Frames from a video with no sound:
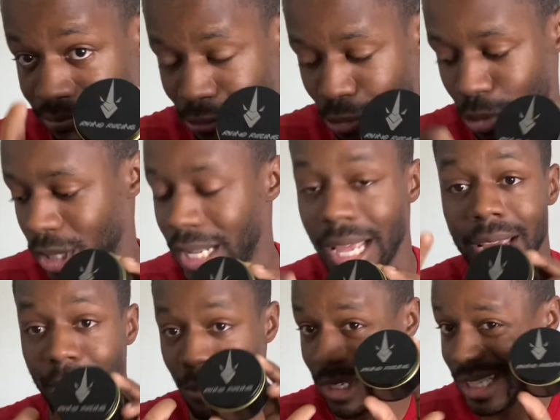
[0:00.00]
What
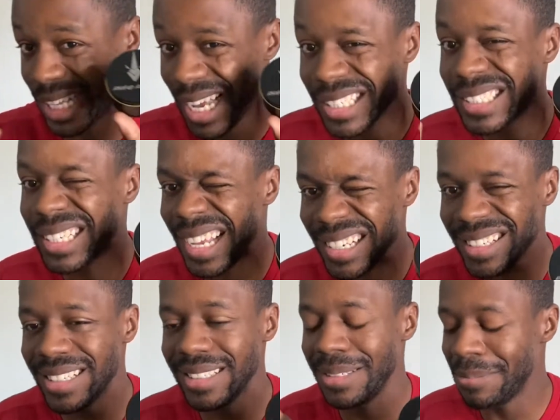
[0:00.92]
that
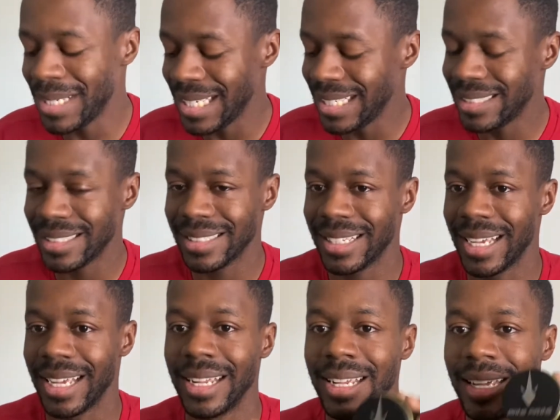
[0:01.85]
technically means is
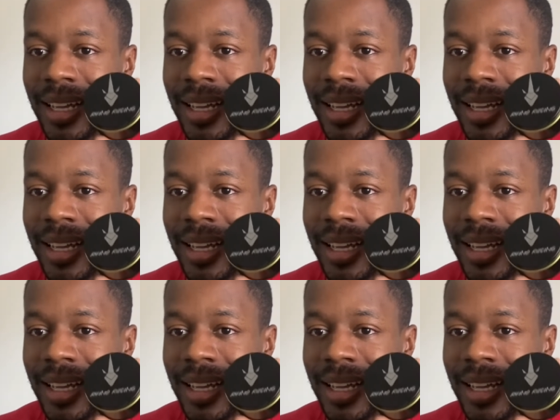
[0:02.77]
that